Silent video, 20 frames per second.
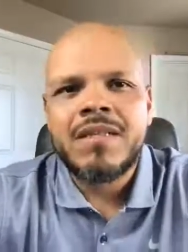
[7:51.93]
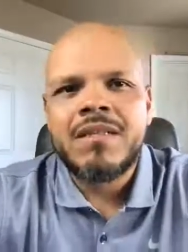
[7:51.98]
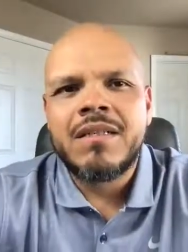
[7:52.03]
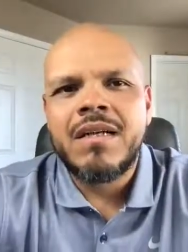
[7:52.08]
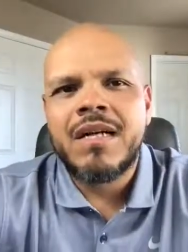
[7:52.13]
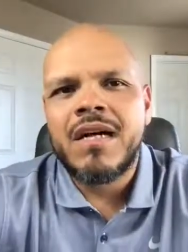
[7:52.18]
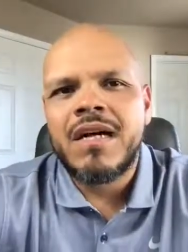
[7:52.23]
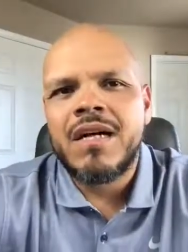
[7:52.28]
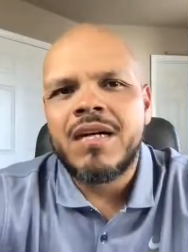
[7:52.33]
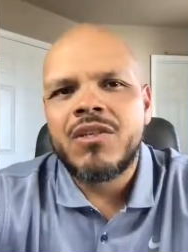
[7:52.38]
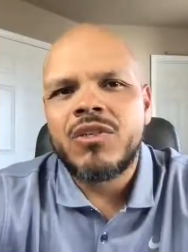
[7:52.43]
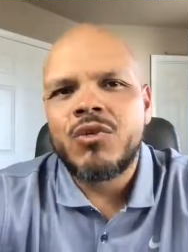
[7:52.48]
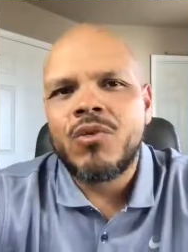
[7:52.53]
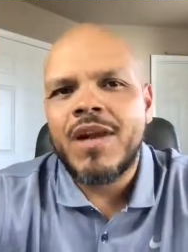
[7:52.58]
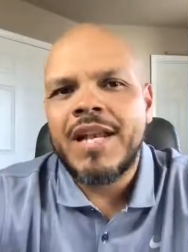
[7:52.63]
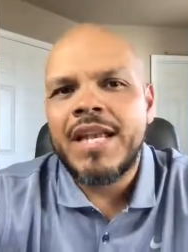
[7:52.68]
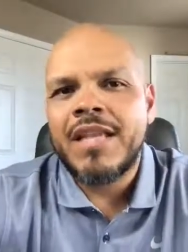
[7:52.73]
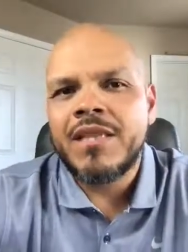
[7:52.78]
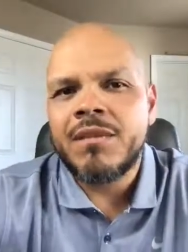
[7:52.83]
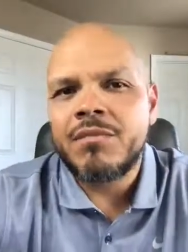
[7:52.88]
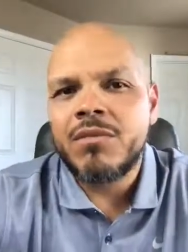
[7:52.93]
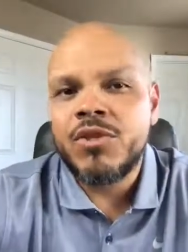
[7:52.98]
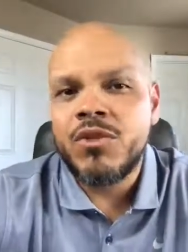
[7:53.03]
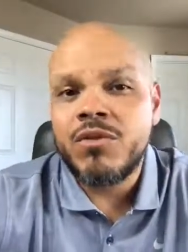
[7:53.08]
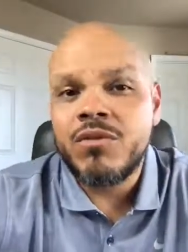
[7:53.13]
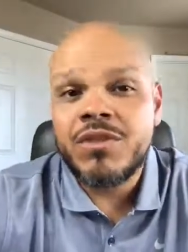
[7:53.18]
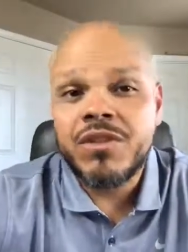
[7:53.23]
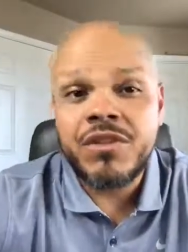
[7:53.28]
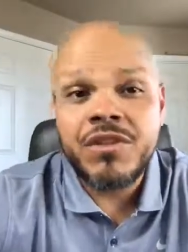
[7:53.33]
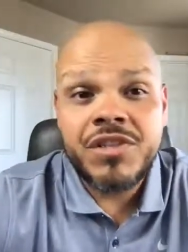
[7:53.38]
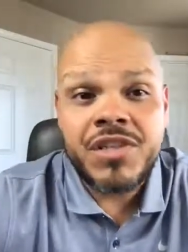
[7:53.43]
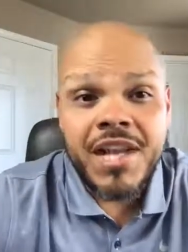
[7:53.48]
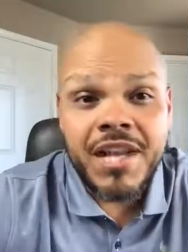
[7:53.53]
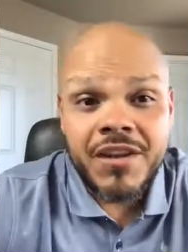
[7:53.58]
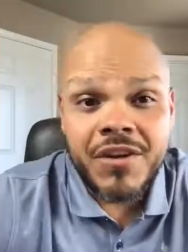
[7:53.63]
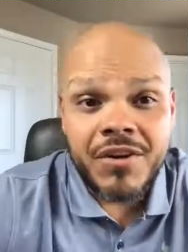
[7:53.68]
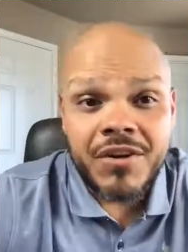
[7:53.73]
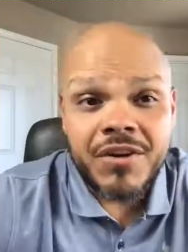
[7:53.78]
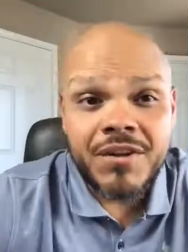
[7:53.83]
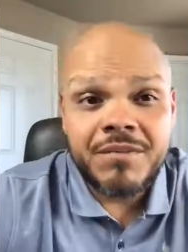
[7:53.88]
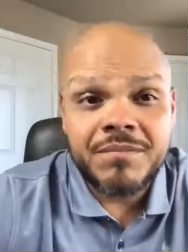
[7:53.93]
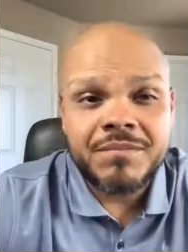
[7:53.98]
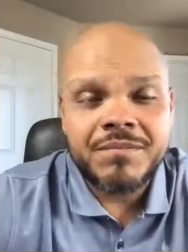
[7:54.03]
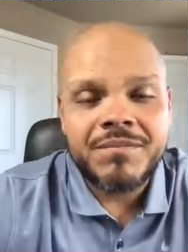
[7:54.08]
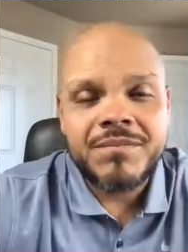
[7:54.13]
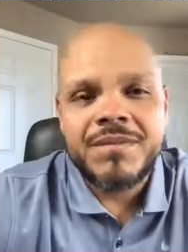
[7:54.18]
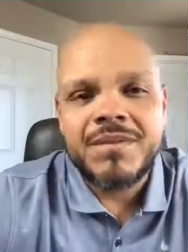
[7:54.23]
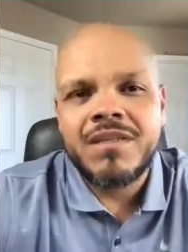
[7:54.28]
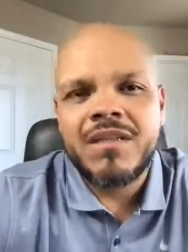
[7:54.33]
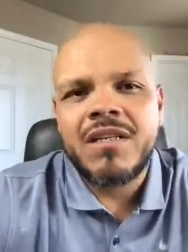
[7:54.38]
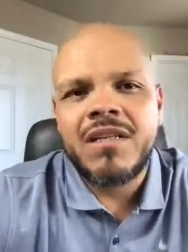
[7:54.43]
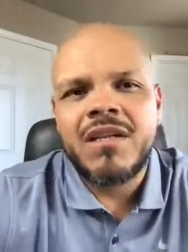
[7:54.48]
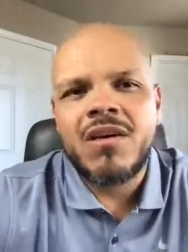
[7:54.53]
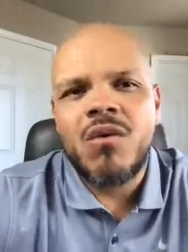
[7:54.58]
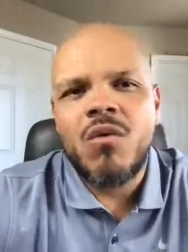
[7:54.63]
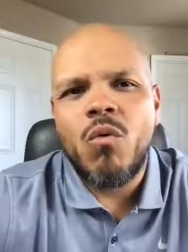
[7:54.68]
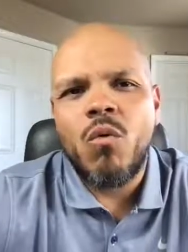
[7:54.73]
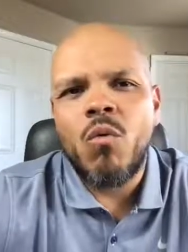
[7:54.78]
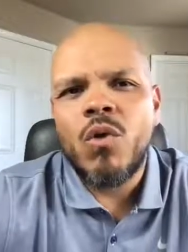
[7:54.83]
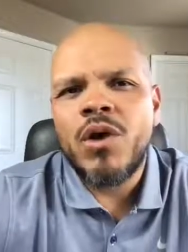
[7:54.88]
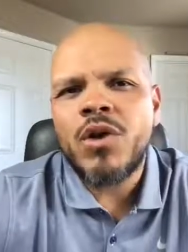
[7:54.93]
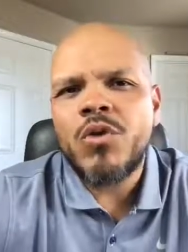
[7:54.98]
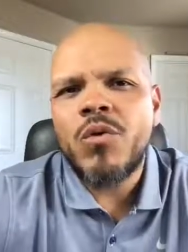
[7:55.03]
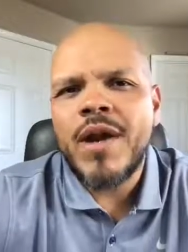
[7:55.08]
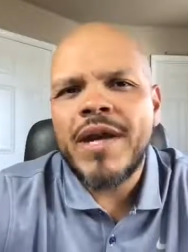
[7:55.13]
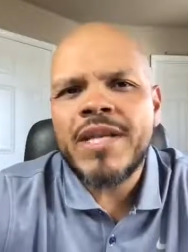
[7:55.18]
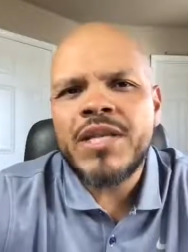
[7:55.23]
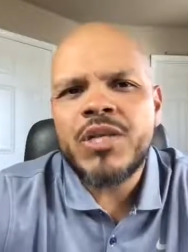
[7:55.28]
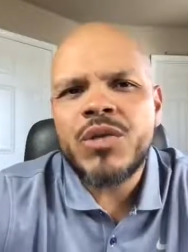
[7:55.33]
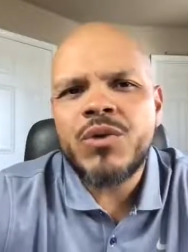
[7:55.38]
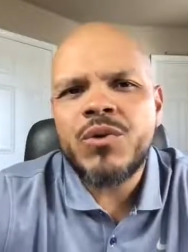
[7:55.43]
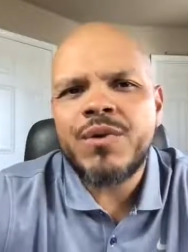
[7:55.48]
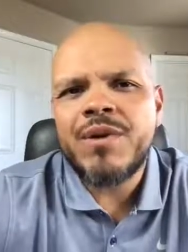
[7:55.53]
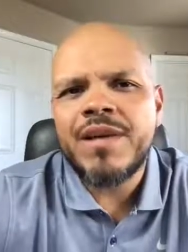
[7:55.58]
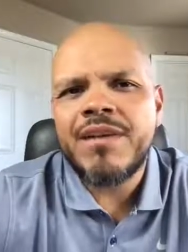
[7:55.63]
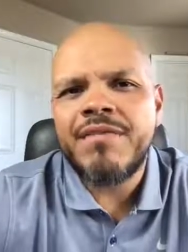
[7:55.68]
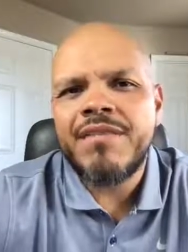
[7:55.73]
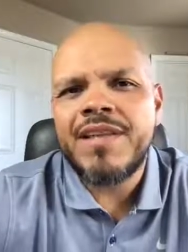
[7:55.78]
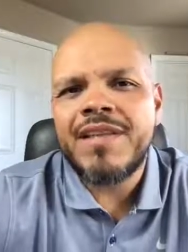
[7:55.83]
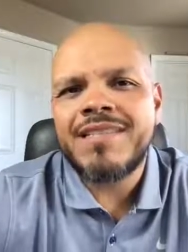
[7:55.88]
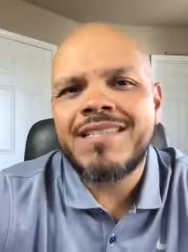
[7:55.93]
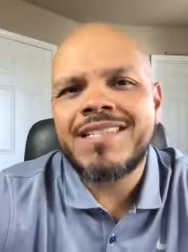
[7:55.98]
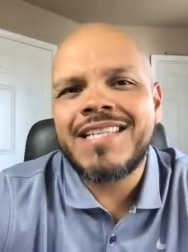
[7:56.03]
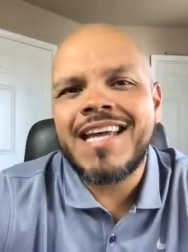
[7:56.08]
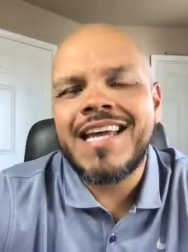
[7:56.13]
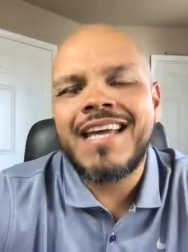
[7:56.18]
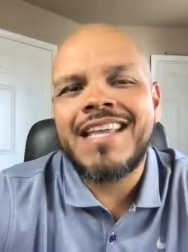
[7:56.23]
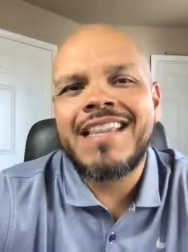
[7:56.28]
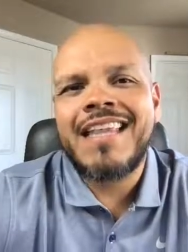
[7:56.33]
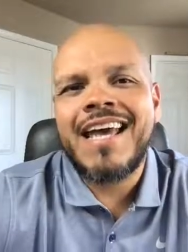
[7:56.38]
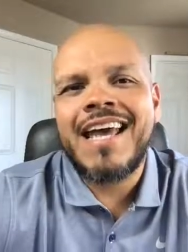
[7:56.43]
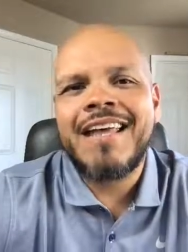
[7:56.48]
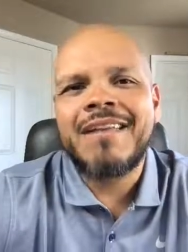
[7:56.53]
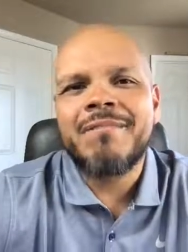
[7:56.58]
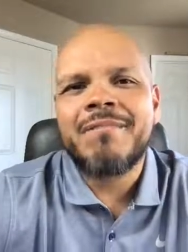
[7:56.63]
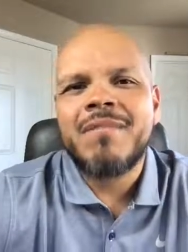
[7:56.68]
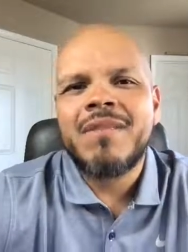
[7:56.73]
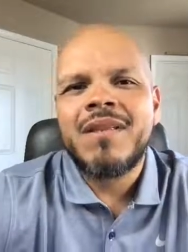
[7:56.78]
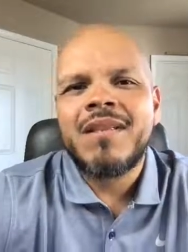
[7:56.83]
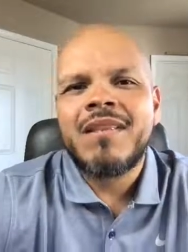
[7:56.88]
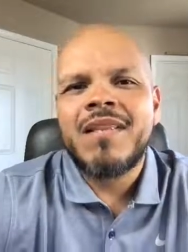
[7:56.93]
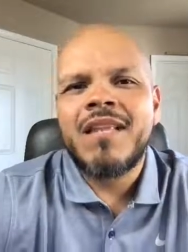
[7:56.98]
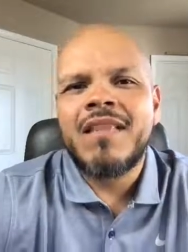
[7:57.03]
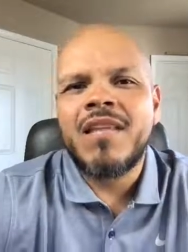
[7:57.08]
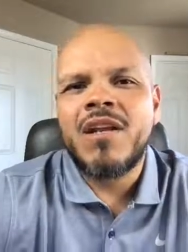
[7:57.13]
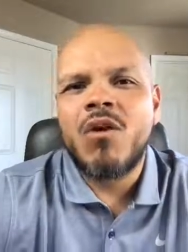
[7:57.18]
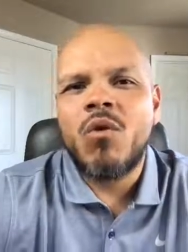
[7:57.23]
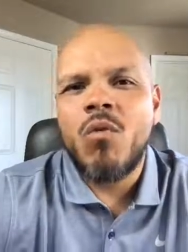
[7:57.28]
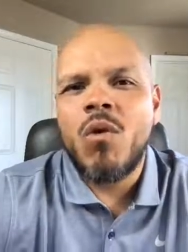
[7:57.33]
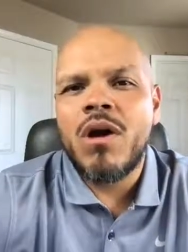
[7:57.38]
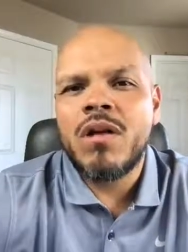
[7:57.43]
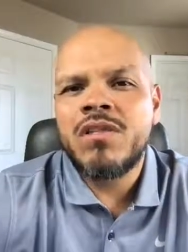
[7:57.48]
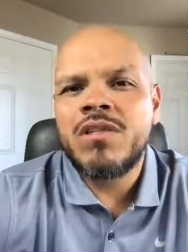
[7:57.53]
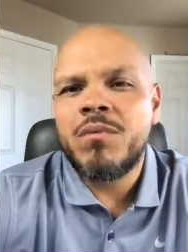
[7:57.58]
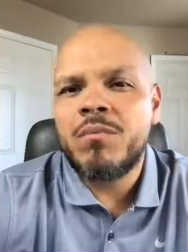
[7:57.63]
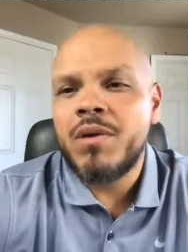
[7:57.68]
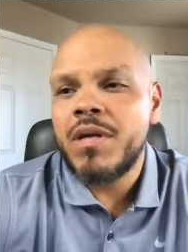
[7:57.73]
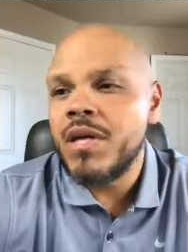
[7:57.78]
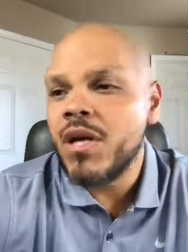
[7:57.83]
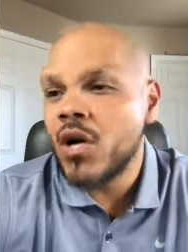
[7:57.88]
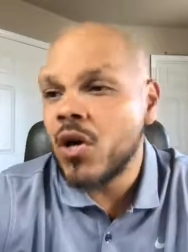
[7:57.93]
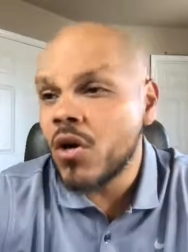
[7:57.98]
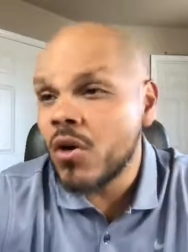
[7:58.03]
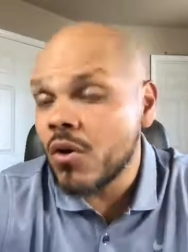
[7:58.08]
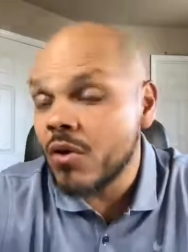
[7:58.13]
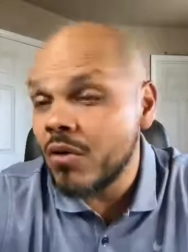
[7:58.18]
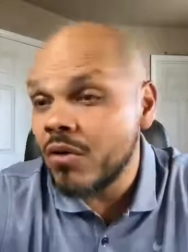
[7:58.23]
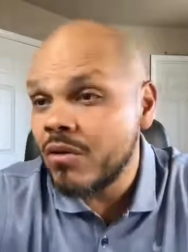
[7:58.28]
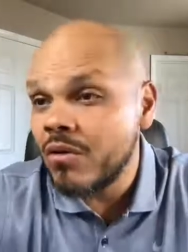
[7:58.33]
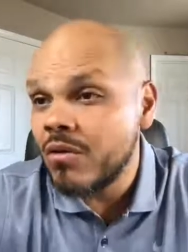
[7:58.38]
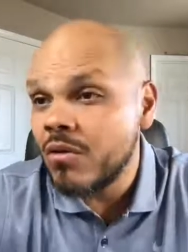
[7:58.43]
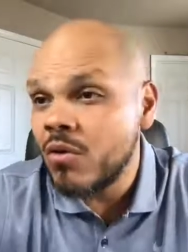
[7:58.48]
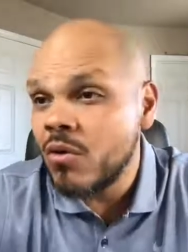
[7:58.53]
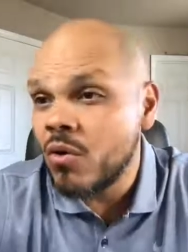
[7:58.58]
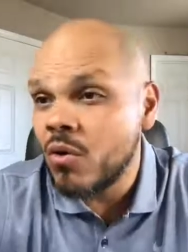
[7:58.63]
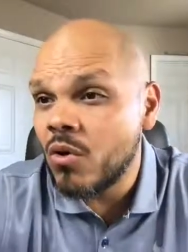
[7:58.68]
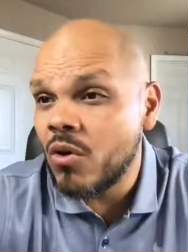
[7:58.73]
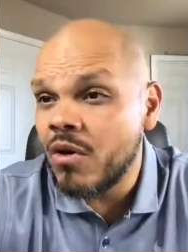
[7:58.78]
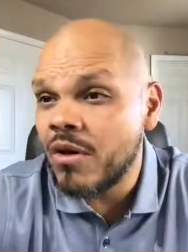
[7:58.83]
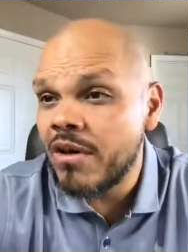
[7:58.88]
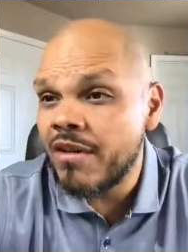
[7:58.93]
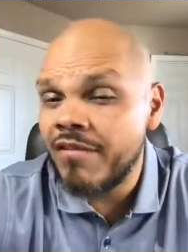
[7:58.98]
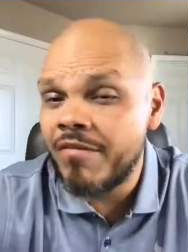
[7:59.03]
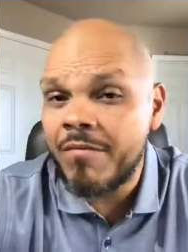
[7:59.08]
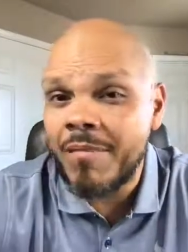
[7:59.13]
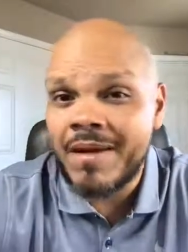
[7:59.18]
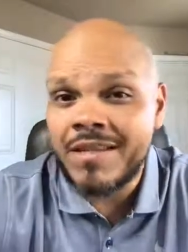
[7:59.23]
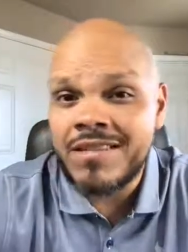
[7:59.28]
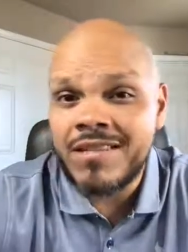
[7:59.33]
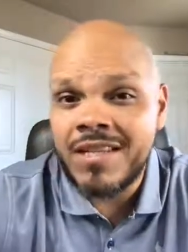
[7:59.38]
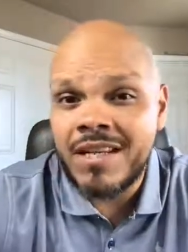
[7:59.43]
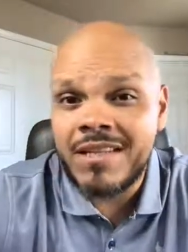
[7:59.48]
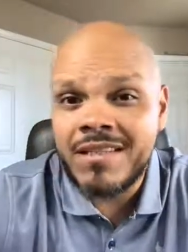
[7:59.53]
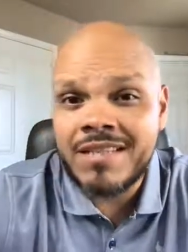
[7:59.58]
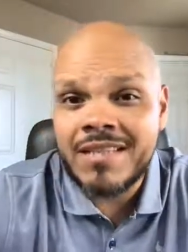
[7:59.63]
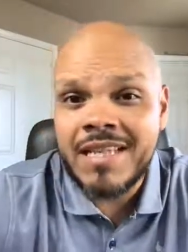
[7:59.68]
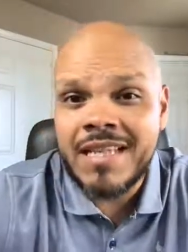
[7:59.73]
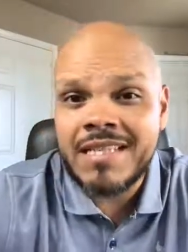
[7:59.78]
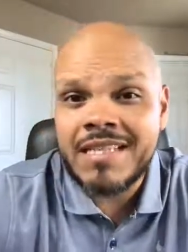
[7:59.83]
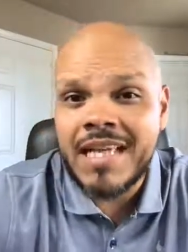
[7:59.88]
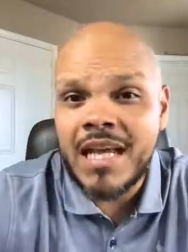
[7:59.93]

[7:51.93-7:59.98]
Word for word: uh, do i let them choose their gender you know what do i do if they say that that they don't want to be a girl, or if my son says,